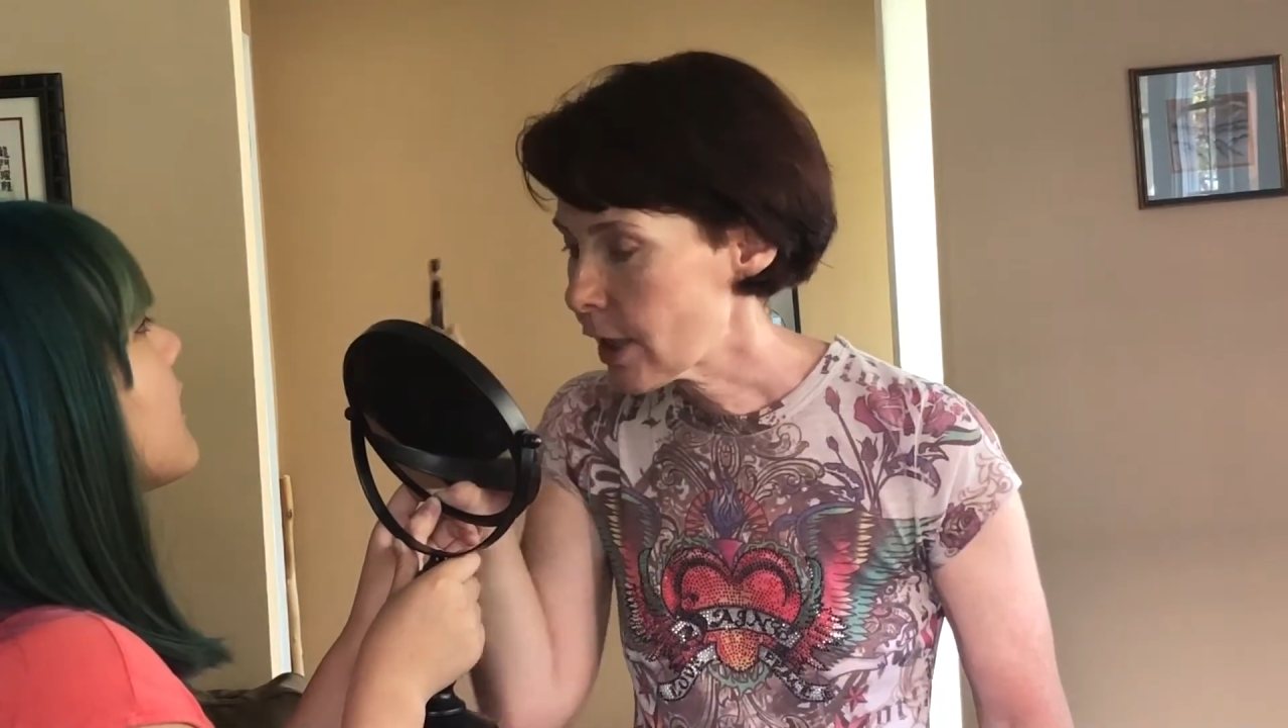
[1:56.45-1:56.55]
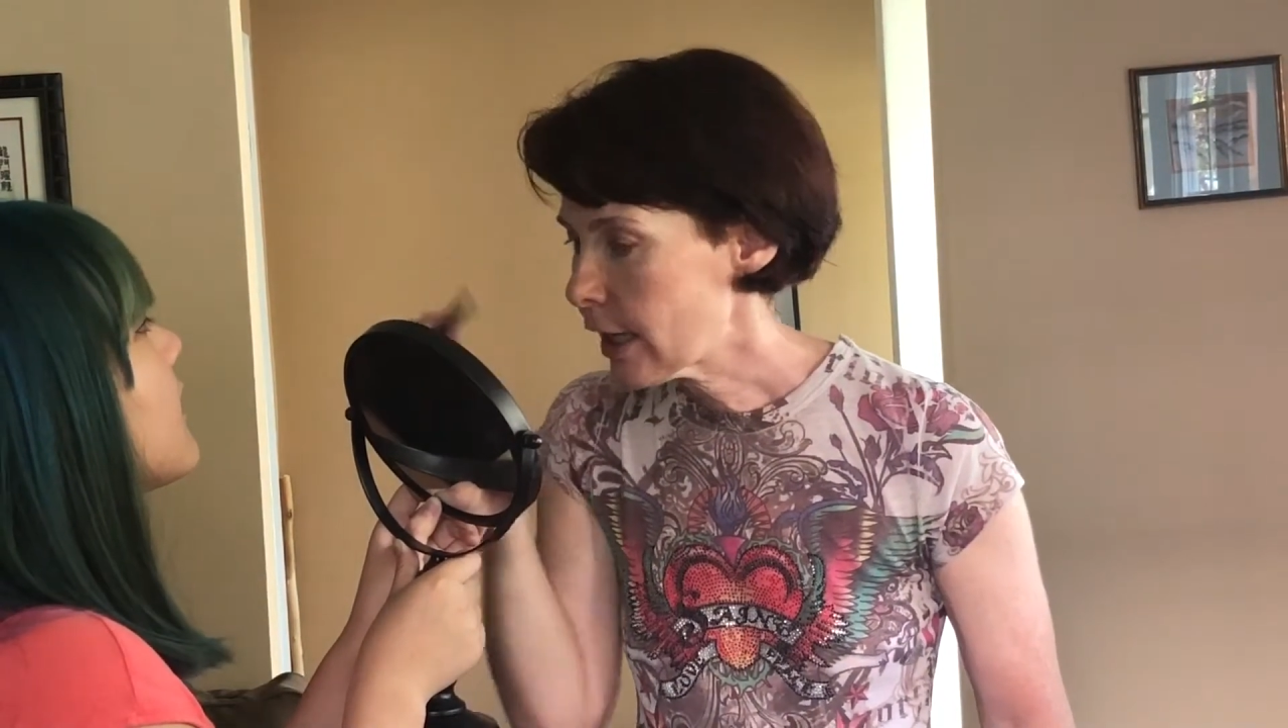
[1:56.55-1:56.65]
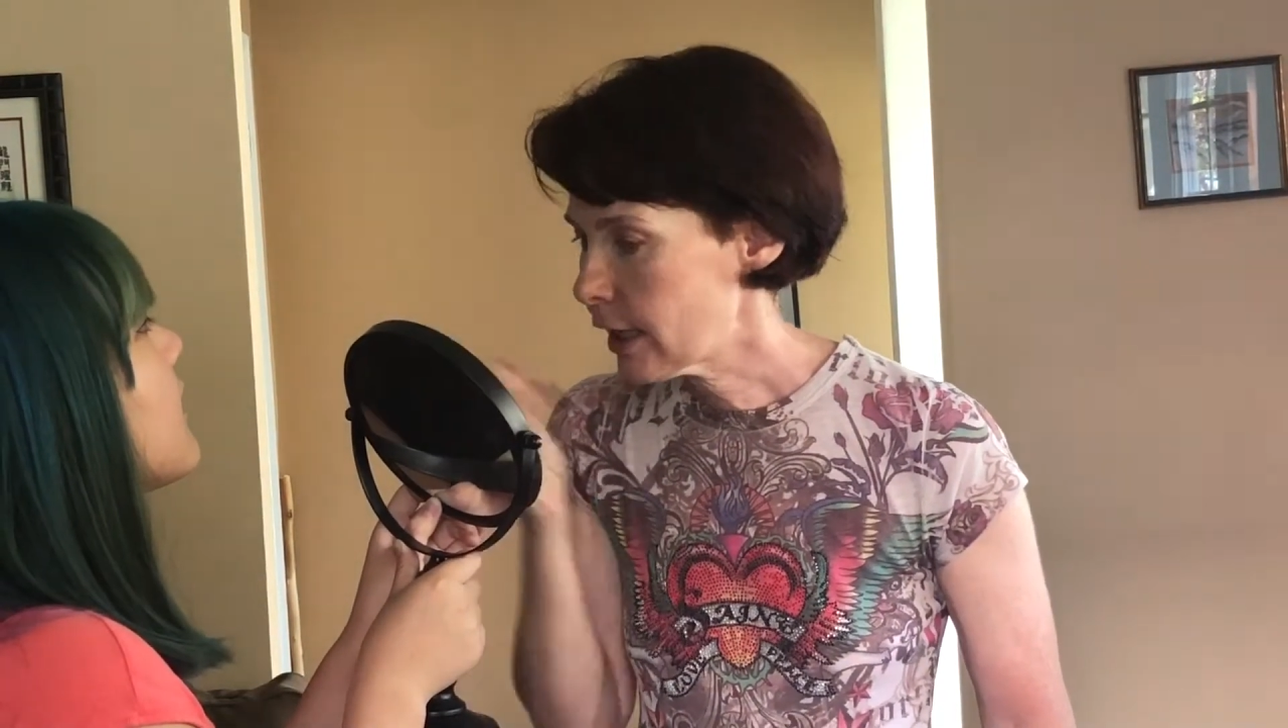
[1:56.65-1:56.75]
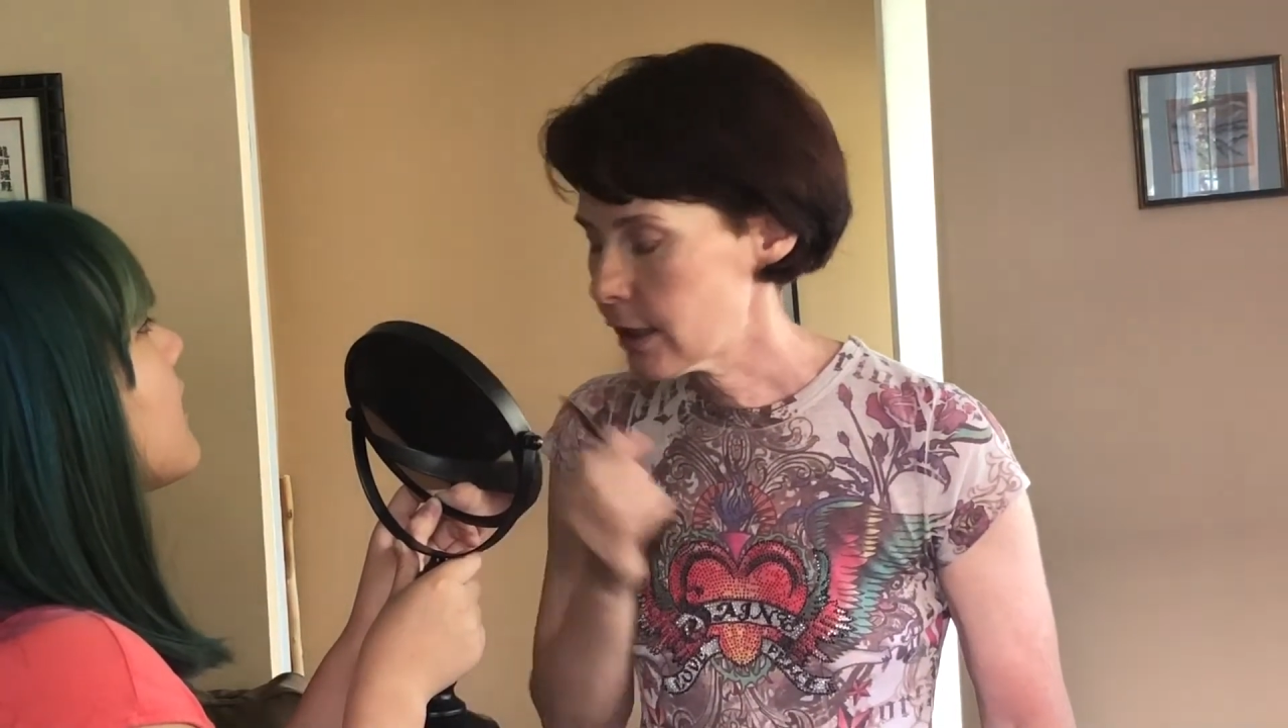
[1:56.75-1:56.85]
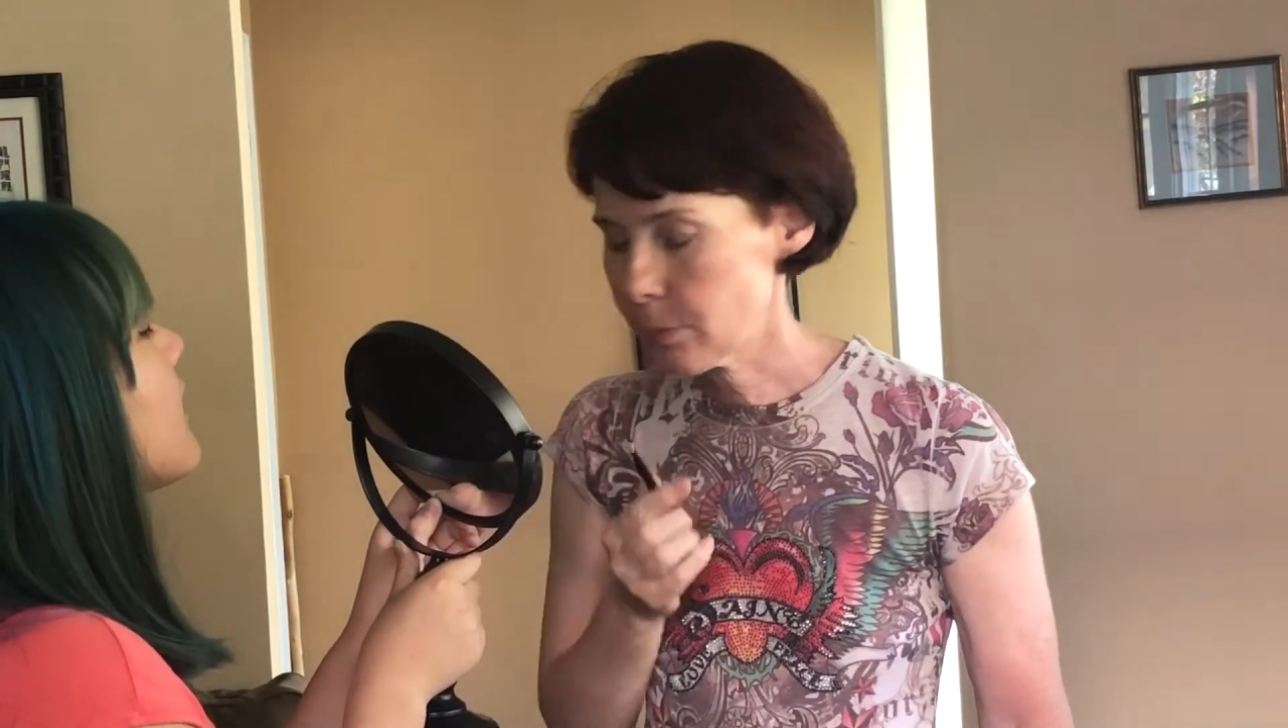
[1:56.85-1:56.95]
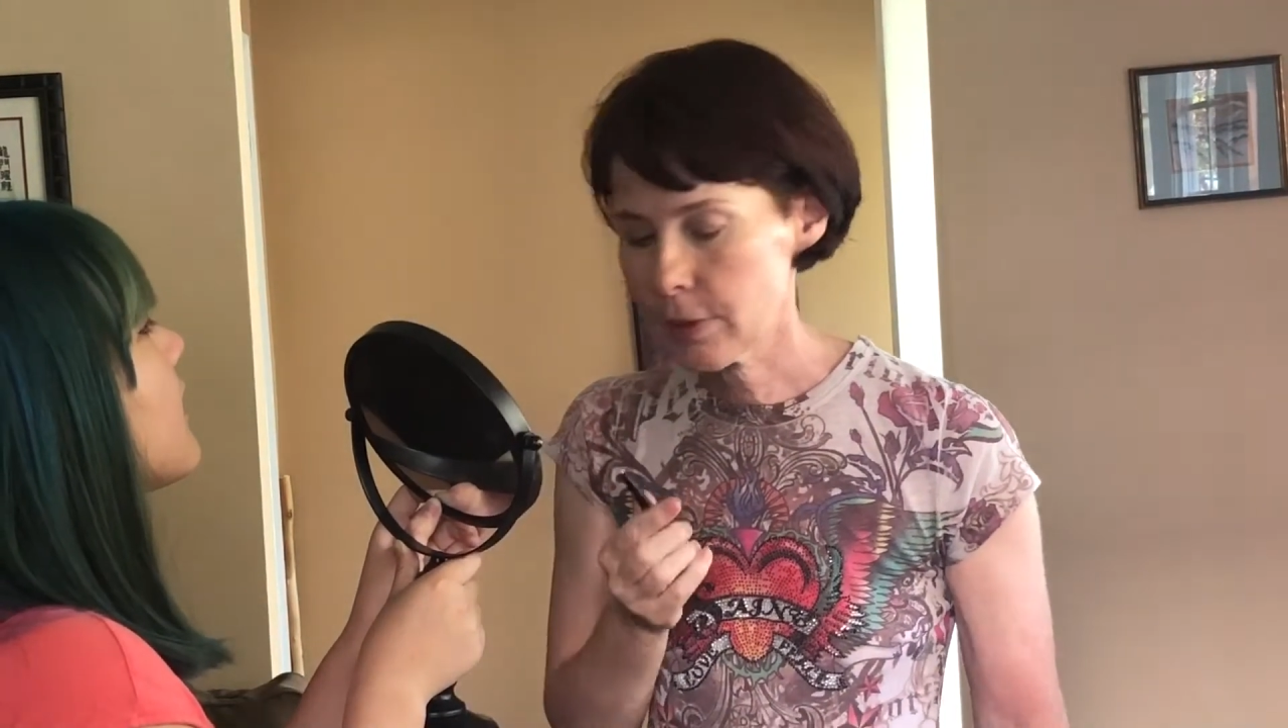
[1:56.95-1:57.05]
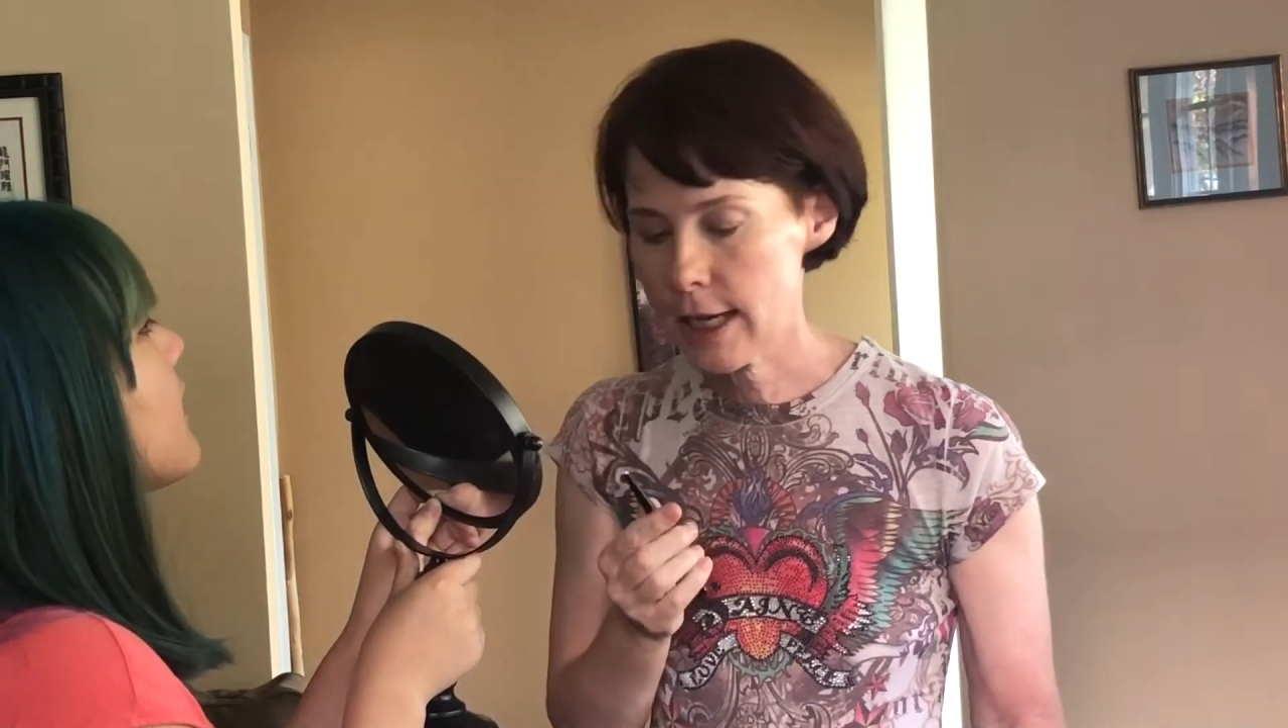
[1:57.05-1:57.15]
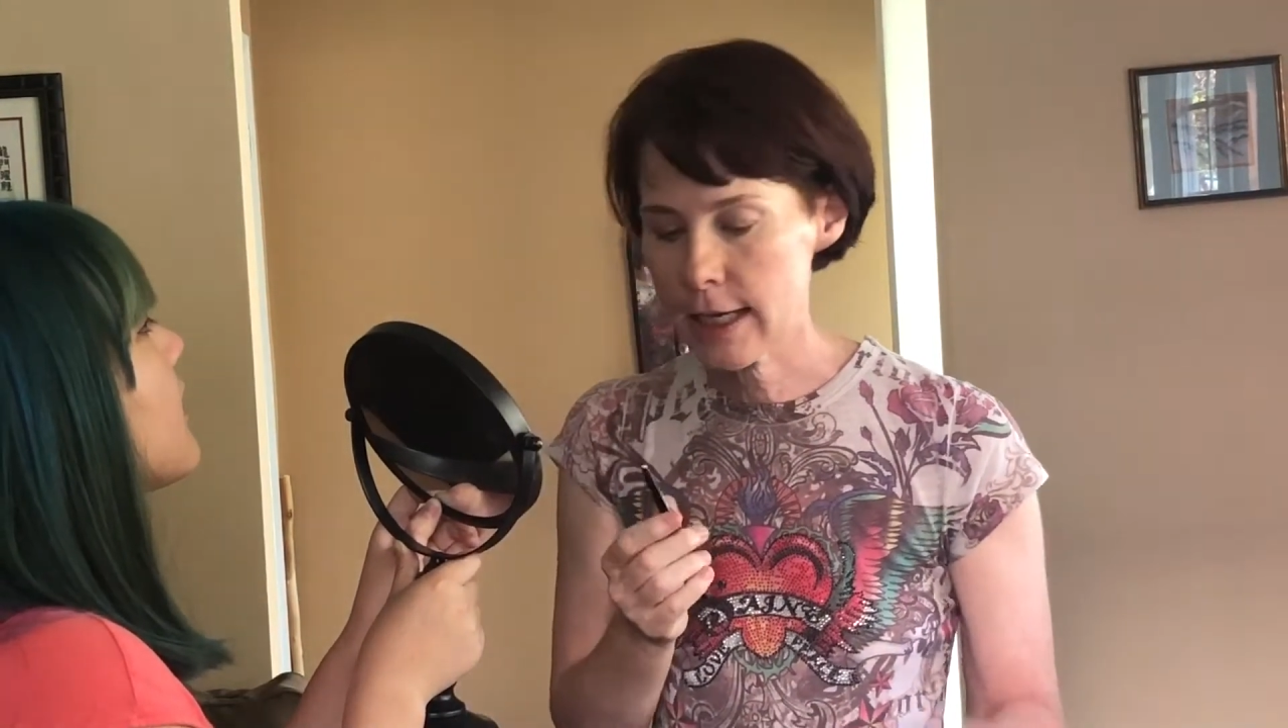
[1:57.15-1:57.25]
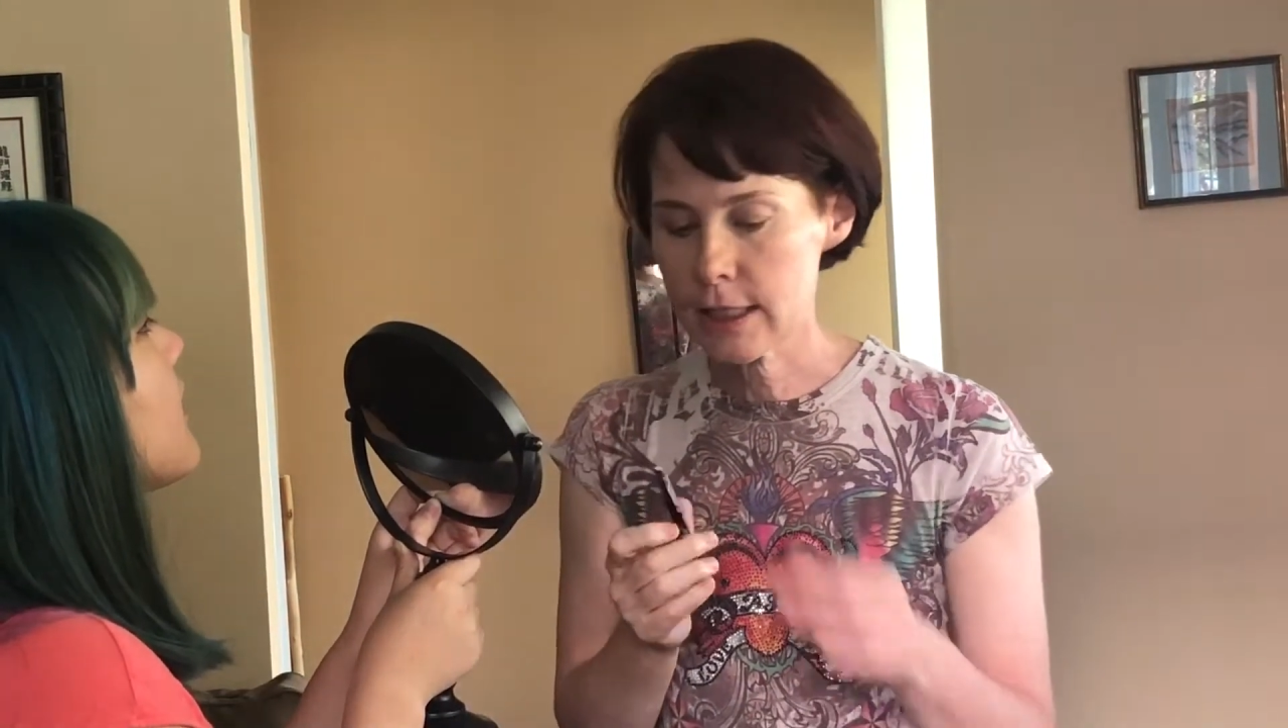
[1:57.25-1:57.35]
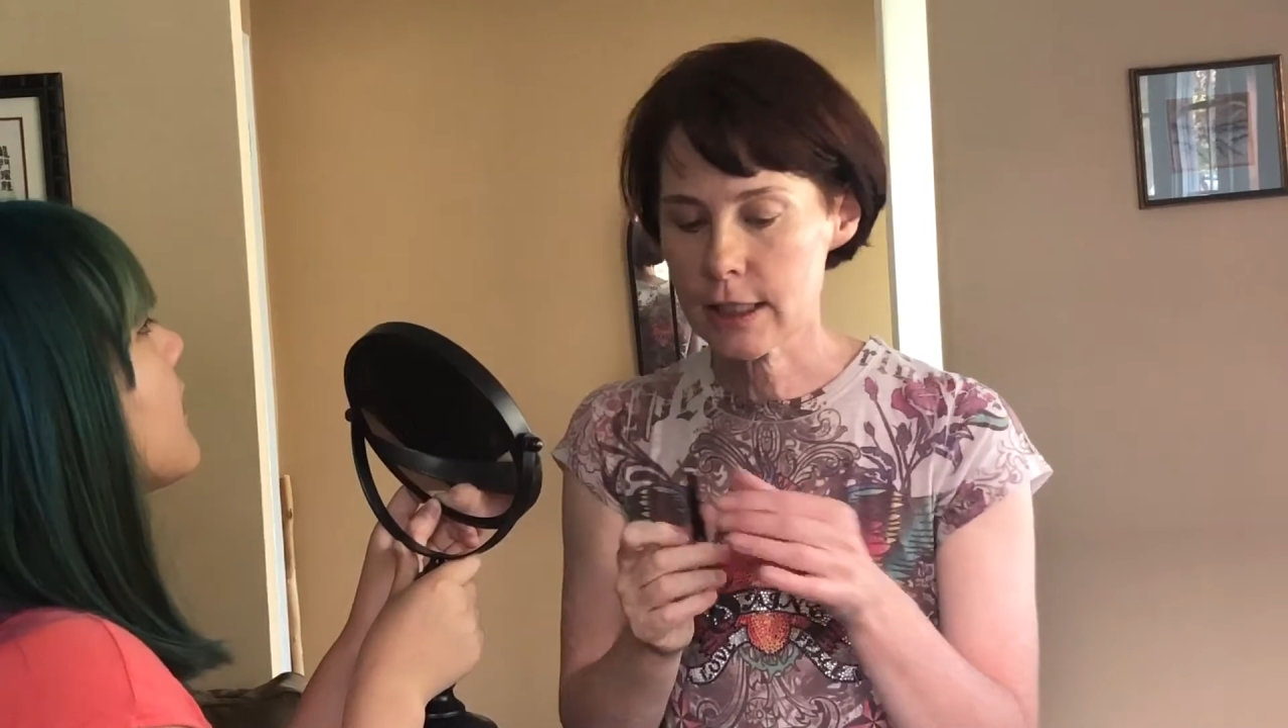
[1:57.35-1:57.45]
into
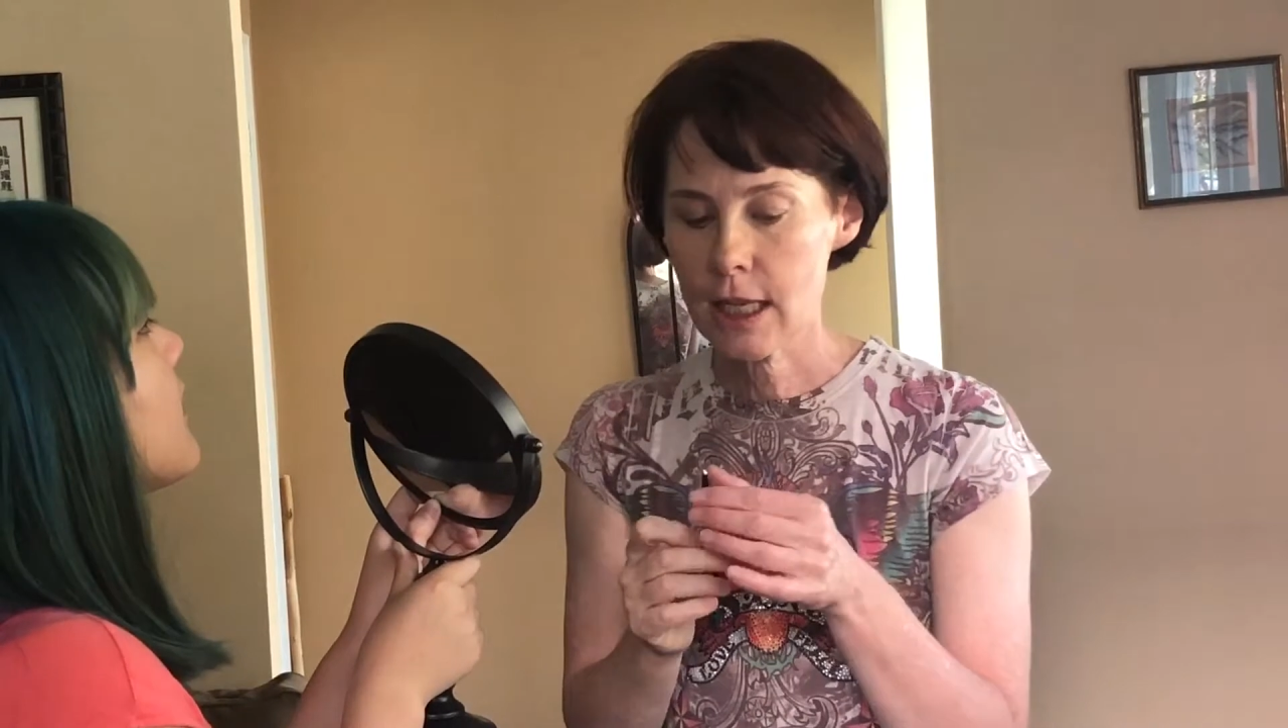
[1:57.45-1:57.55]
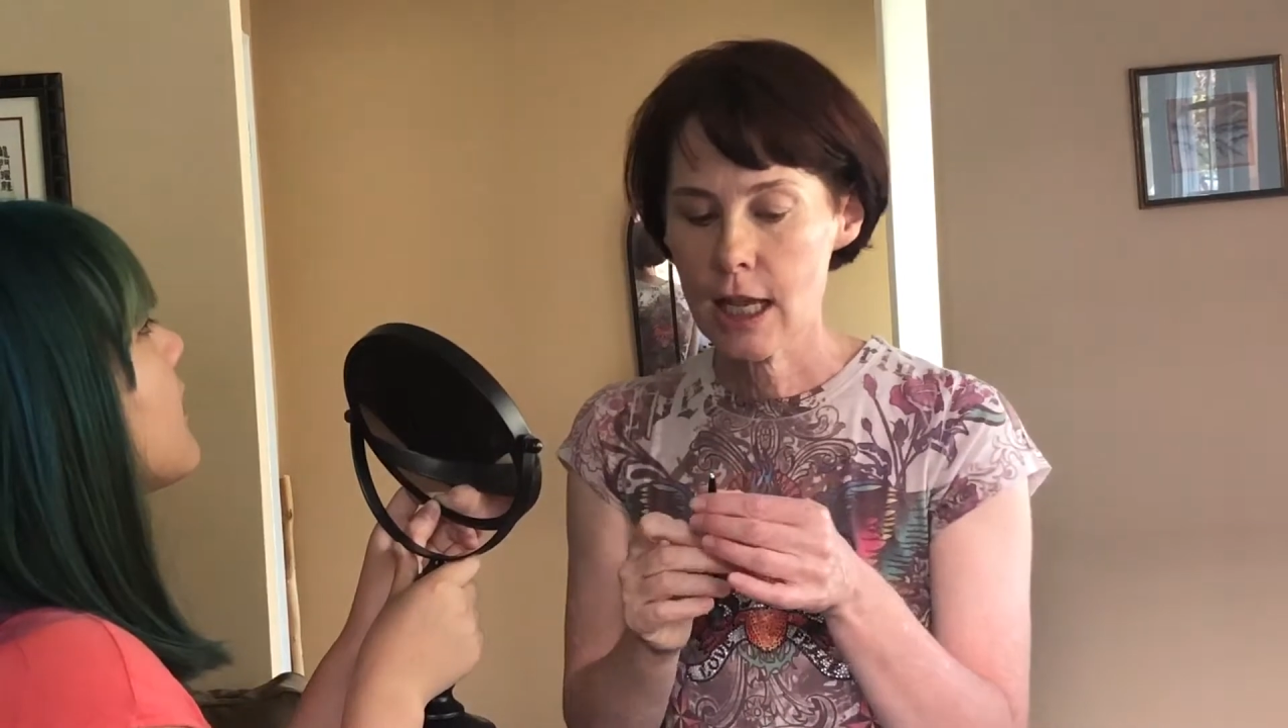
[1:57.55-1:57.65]
place,